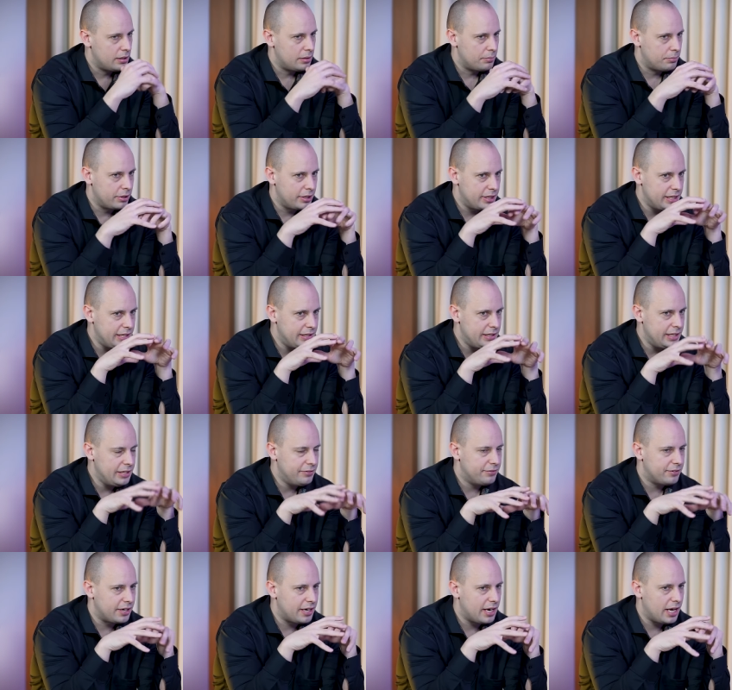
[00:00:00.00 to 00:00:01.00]
But e
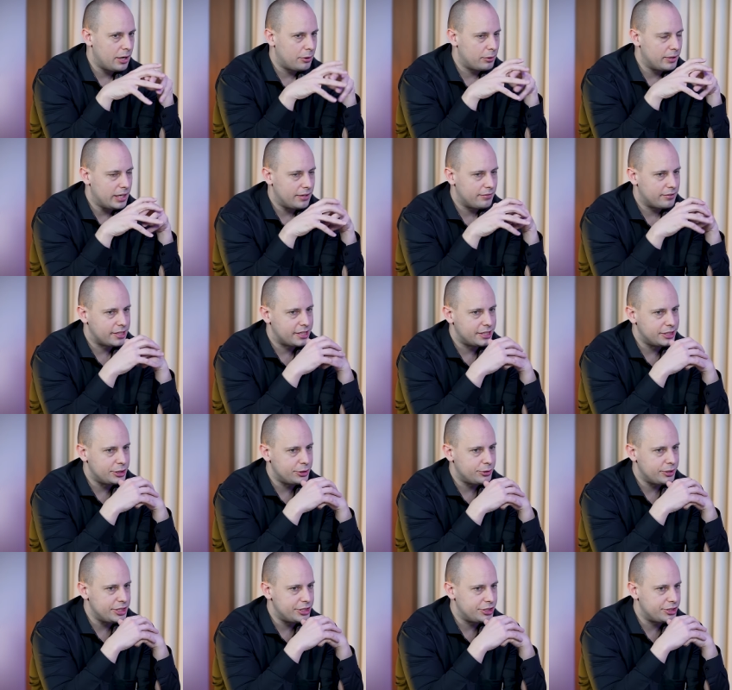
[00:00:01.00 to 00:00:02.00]
even now, we have a
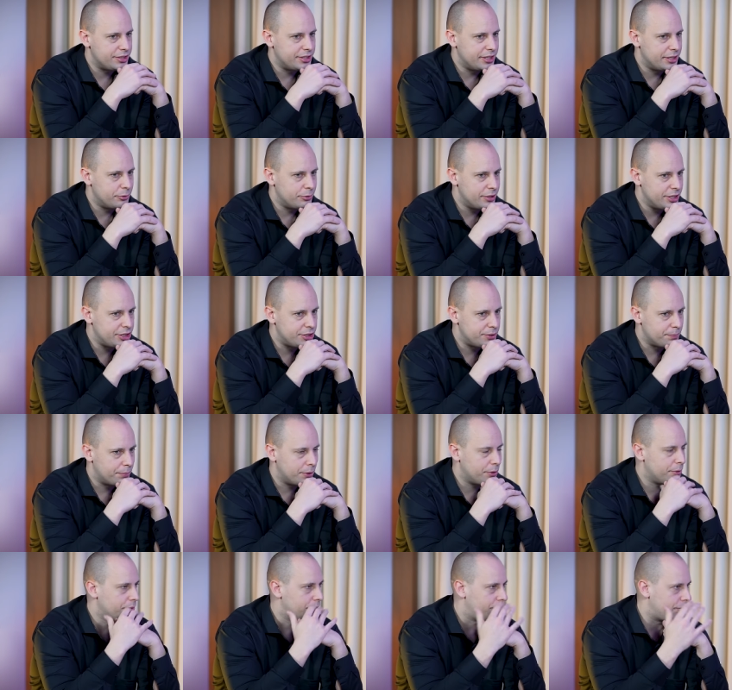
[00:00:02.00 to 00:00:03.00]
situation in which
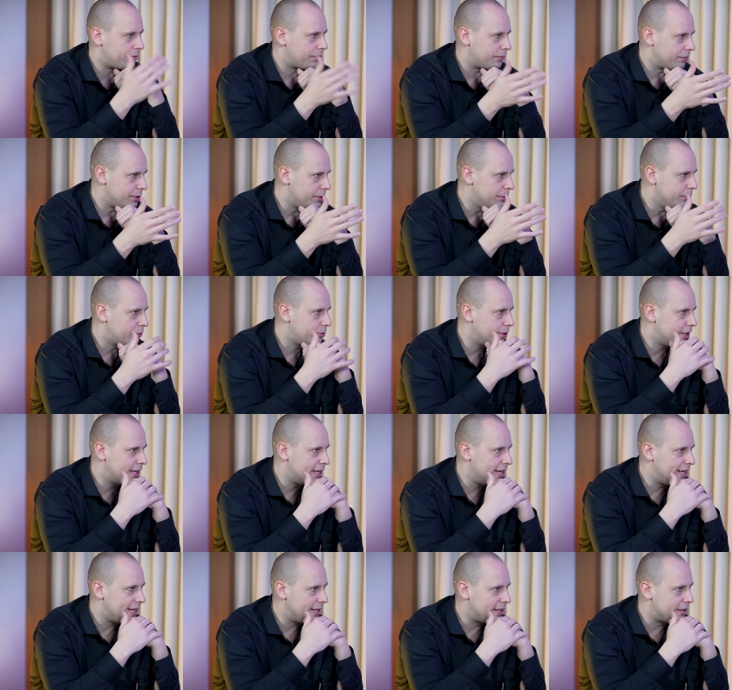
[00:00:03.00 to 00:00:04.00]
both Ukraine
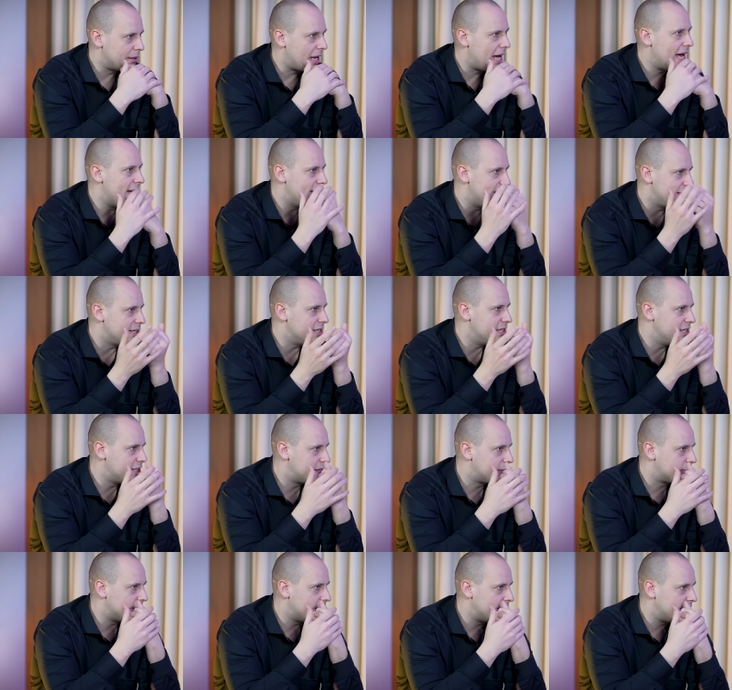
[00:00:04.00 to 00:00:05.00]
aid and
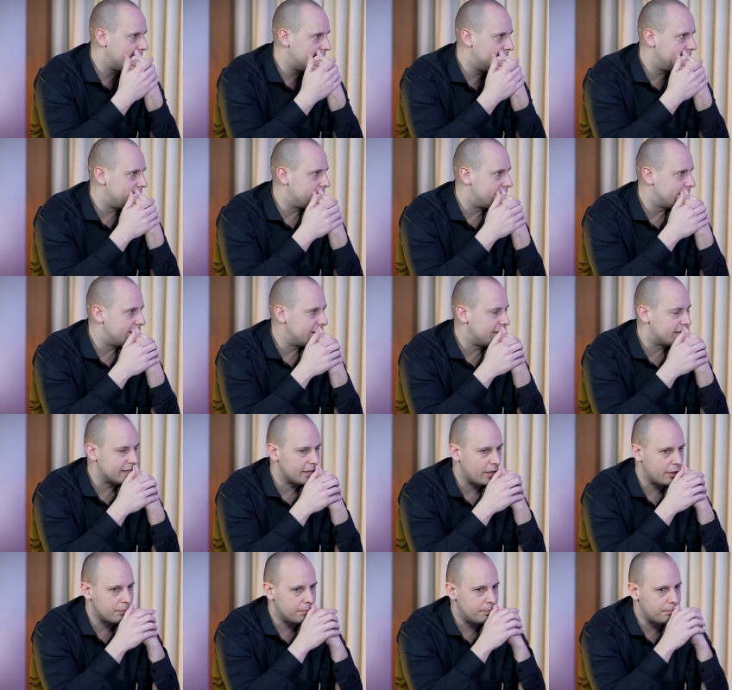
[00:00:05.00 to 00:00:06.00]
Israel aid is
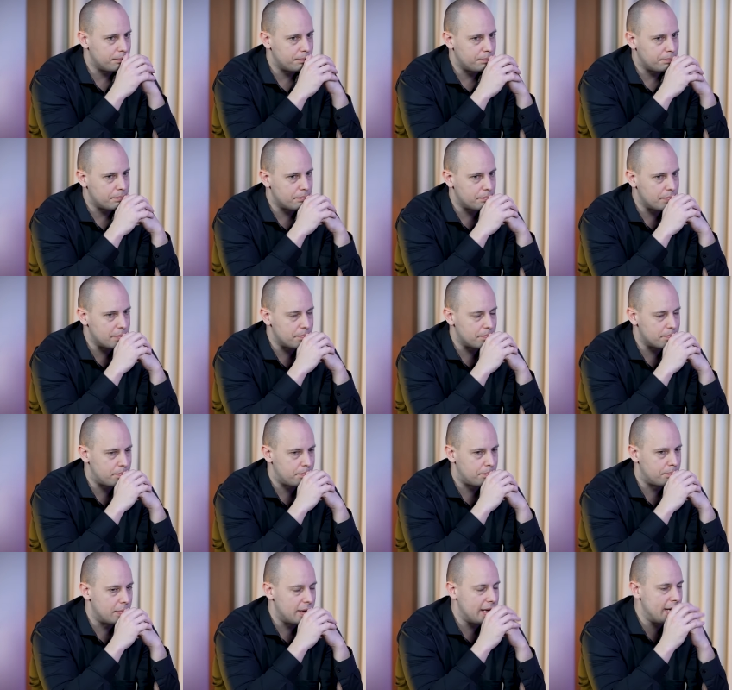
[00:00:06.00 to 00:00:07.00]
not
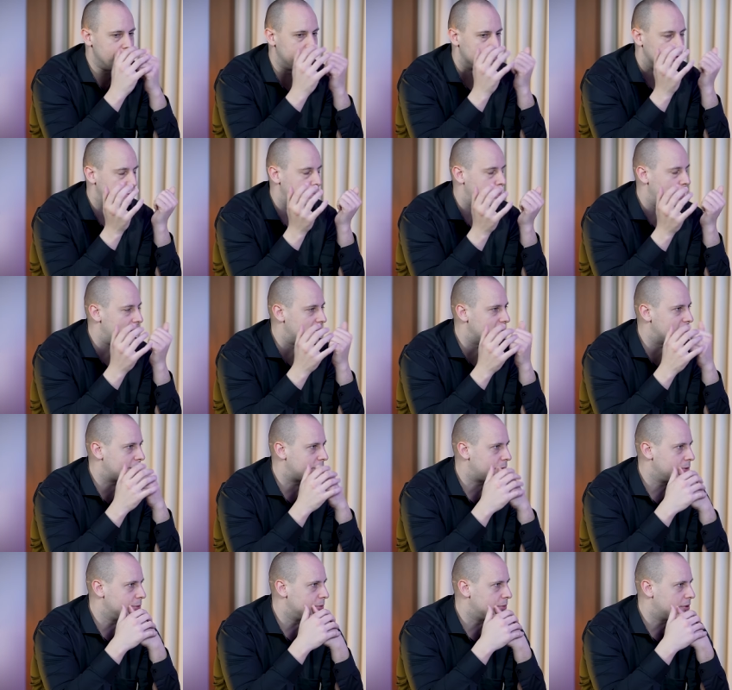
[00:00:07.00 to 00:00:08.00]
able to pass
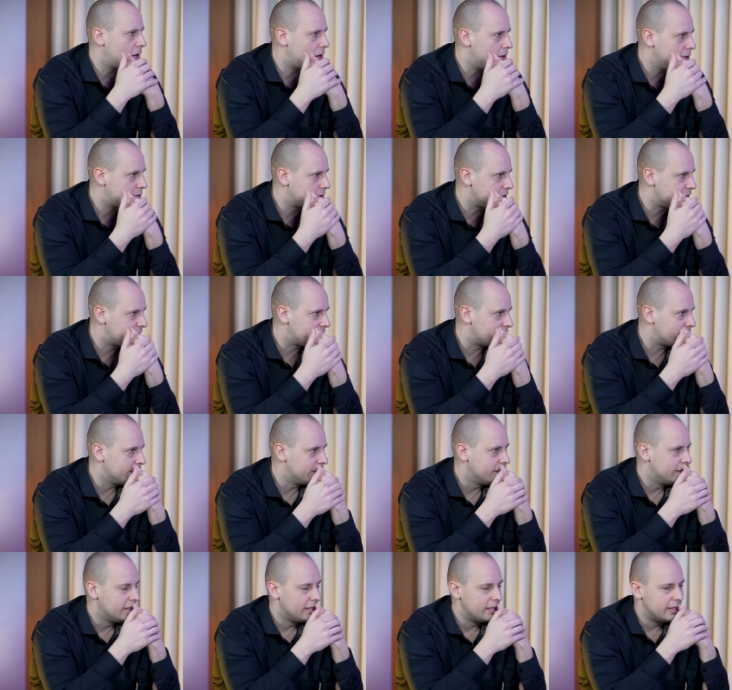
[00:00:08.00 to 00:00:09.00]
through Congress.
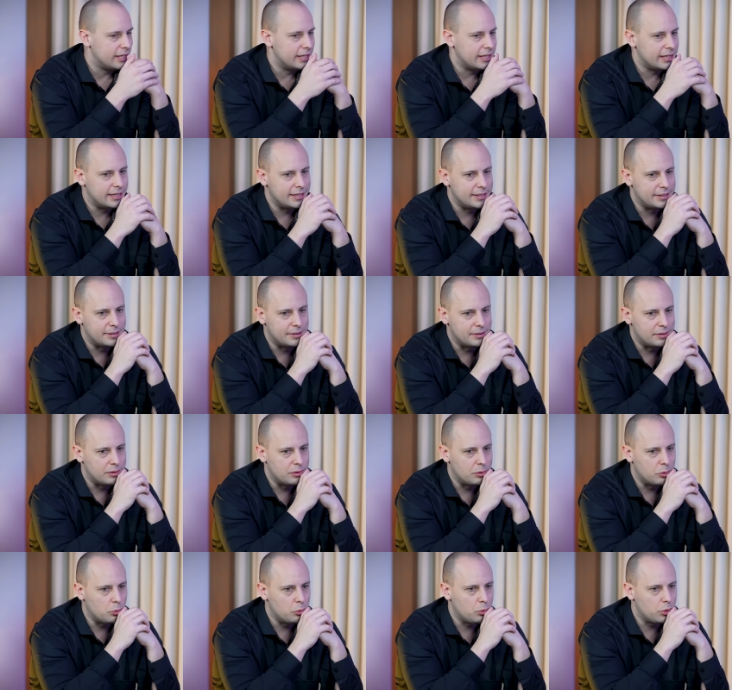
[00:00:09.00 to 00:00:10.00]

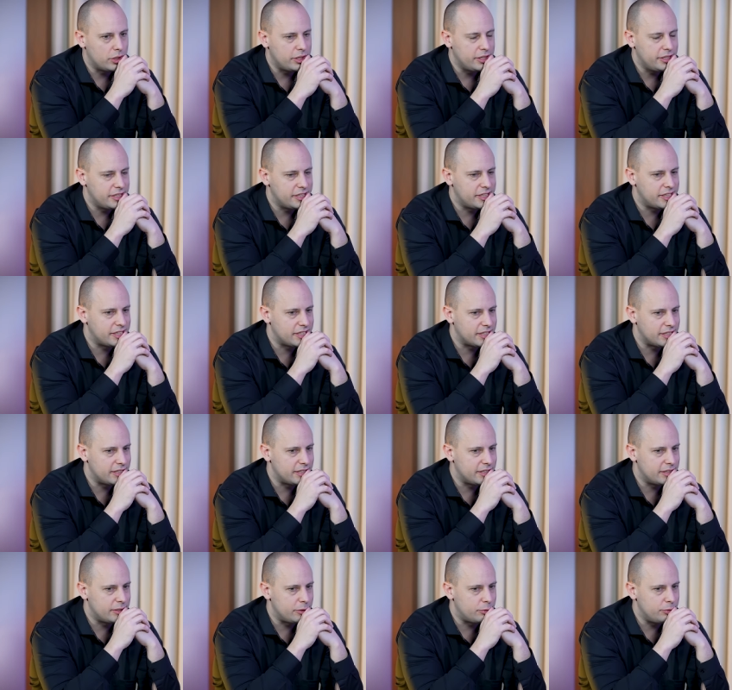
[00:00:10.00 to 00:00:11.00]
Uh, what is
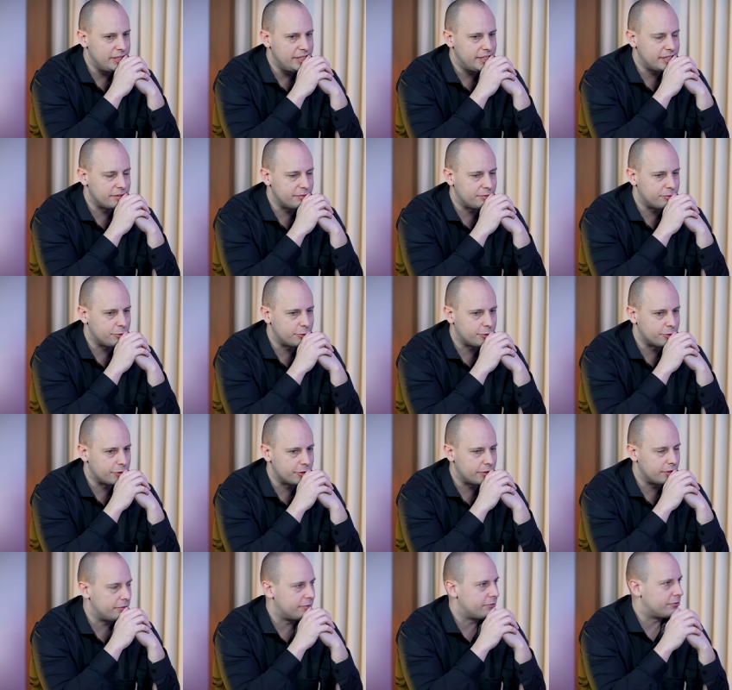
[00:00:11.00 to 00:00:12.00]
uh, the reason
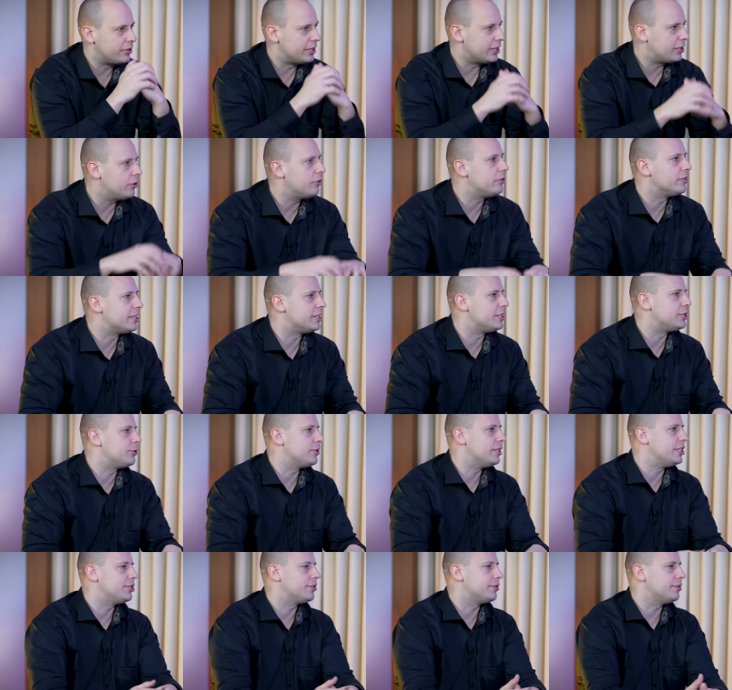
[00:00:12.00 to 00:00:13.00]
for, for the current
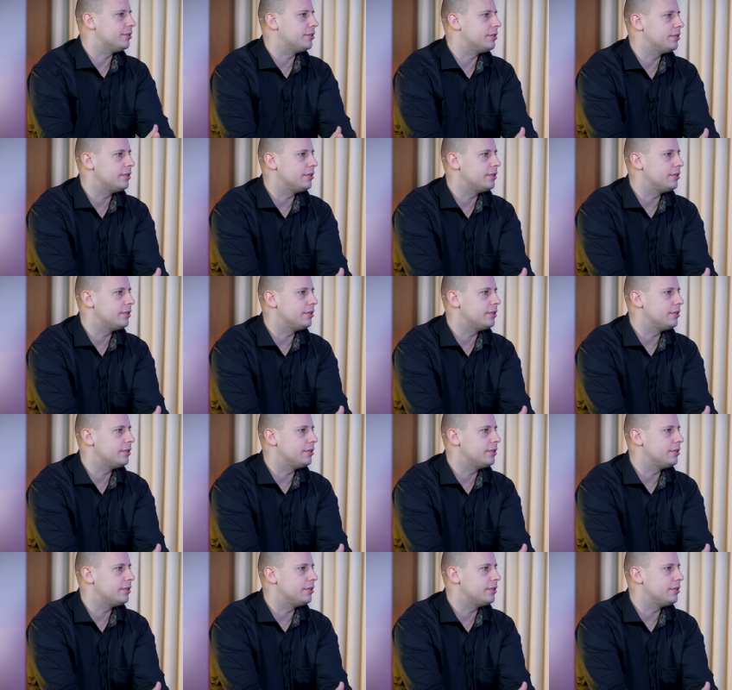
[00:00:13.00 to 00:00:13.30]
situation?